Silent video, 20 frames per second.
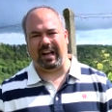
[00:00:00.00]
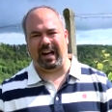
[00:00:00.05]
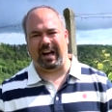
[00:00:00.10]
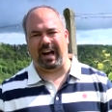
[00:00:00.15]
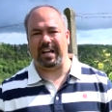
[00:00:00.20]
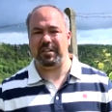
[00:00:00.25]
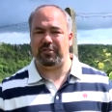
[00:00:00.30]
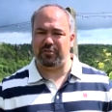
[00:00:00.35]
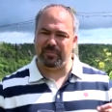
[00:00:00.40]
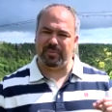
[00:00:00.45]

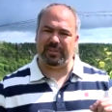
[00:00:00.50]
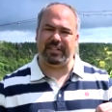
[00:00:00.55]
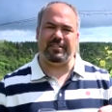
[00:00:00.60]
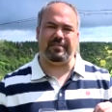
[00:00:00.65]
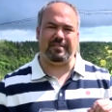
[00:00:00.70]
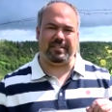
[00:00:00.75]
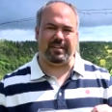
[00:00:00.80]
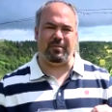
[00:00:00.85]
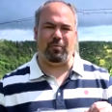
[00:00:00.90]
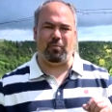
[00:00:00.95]
I do believe
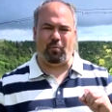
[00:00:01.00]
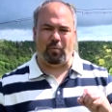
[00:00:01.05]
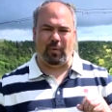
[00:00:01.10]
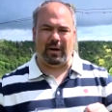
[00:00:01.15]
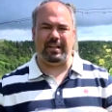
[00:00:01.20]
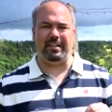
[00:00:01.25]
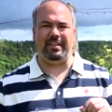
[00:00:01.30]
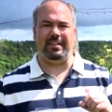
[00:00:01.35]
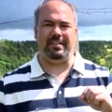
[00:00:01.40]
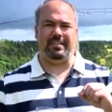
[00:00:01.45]
that
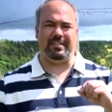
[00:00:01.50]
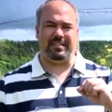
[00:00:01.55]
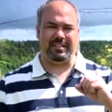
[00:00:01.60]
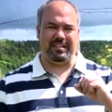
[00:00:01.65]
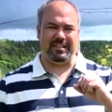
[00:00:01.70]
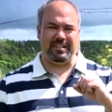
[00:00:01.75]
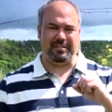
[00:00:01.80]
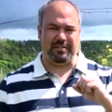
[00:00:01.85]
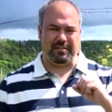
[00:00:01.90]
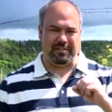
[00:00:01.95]
one
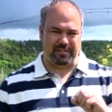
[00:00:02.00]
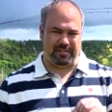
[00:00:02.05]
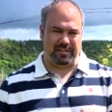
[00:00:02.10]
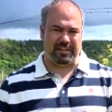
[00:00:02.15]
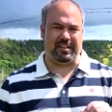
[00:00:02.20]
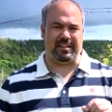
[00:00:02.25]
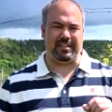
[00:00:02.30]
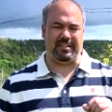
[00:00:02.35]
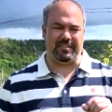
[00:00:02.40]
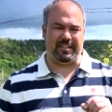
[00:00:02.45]

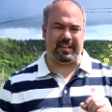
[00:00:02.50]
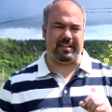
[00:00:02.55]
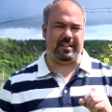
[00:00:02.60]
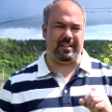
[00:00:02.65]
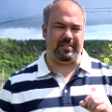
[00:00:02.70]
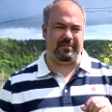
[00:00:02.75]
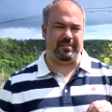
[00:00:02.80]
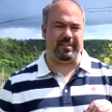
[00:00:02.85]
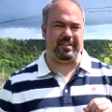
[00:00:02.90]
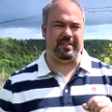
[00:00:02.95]
thing that
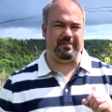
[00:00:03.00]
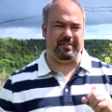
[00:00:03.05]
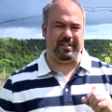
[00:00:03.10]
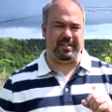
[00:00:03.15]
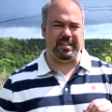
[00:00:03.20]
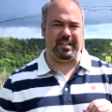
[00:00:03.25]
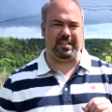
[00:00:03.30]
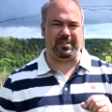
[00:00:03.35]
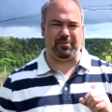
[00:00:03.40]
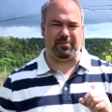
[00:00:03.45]
every
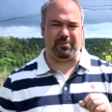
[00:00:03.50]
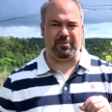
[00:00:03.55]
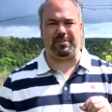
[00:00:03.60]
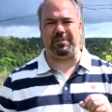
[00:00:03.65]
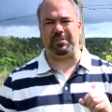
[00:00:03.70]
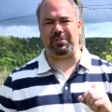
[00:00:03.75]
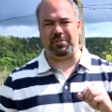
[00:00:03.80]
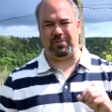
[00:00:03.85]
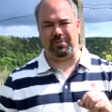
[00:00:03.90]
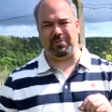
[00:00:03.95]
vineyard tour
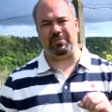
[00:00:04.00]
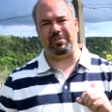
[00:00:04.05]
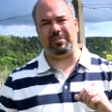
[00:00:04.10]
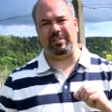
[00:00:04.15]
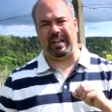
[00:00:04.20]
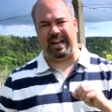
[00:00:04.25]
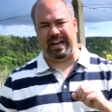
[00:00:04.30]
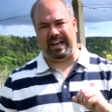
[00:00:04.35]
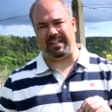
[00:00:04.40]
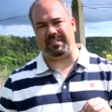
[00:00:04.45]
should
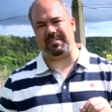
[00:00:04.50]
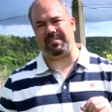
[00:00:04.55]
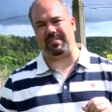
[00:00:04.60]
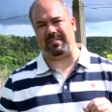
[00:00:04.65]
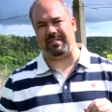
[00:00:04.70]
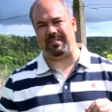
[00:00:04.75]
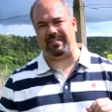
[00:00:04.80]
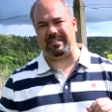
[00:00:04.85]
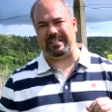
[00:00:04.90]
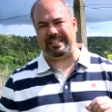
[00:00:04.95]

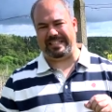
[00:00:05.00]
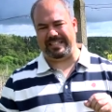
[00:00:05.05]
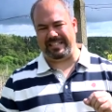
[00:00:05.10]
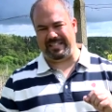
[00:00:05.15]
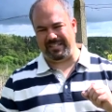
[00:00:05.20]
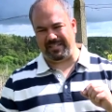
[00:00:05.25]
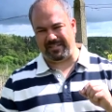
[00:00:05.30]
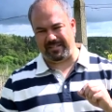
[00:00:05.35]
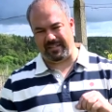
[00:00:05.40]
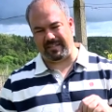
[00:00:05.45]
answer
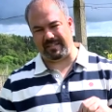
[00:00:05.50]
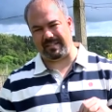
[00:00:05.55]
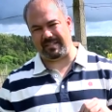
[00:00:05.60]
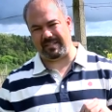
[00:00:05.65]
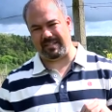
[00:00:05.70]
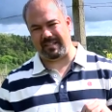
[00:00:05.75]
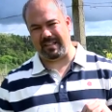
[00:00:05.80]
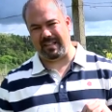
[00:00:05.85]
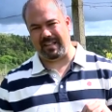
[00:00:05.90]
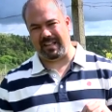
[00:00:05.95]
is this:
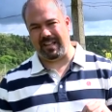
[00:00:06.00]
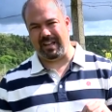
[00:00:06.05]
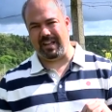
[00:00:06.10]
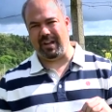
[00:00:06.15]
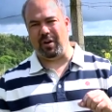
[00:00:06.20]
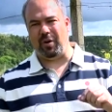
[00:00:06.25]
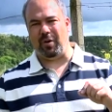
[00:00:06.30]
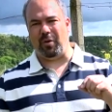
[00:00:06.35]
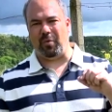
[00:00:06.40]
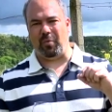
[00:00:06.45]

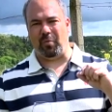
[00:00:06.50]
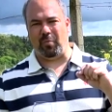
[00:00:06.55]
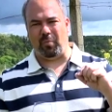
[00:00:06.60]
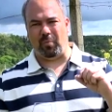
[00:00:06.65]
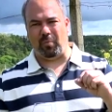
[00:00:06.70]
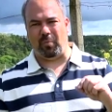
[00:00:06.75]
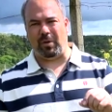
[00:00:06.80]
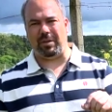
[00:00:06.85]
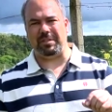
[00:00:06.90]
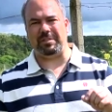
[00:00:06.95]

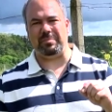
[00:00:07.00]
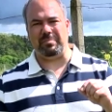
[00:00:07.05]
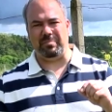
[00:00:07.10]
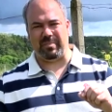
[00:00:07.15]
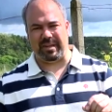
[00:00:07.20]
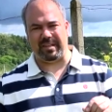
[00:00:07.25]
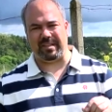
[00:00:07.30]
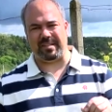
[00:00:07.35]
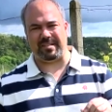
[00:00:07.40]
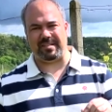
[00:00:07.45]
what
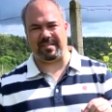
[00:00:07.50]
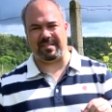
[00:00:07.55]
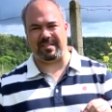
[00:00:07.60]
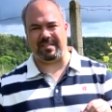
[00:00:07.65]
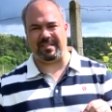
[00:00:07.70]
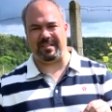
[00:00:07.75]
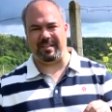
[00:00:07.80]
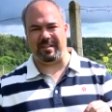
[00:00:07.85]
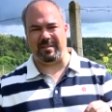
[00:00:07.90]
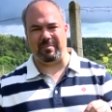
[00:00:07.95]
makes
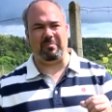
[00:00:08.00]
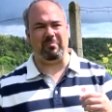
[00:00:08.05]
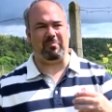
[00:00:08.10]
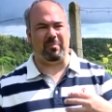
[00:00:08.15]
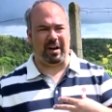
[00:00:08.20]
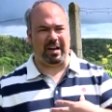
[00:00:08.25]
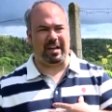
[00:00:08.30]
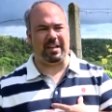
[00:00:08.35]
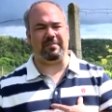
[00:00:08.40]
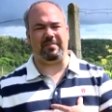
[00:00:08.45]

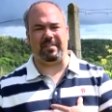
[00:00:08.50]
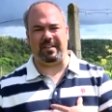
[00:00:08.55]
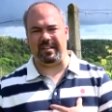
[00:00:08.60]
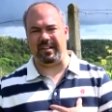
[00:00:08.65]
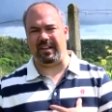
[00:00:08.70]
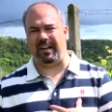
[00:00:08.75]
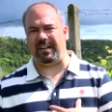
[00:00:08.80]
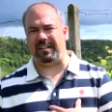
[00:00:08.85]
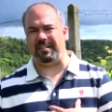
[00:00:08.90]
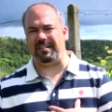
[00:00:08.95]
my
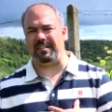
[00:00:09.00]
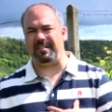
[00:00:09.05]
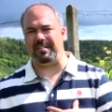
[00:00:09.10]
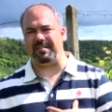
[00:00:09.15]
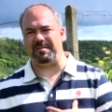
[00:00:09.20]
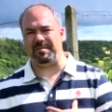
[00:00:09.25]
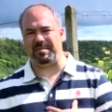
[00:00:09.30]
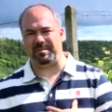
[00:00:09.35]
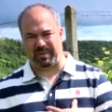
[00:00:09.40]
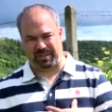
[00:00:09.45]
vineyard
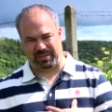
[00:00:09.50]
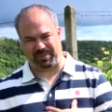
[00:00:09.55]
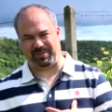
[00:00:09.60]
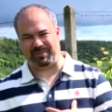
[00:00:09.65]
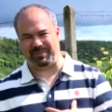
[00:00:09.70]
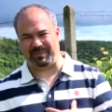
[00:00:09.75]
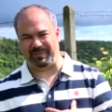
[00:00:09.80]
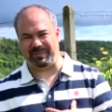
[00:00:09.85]
special?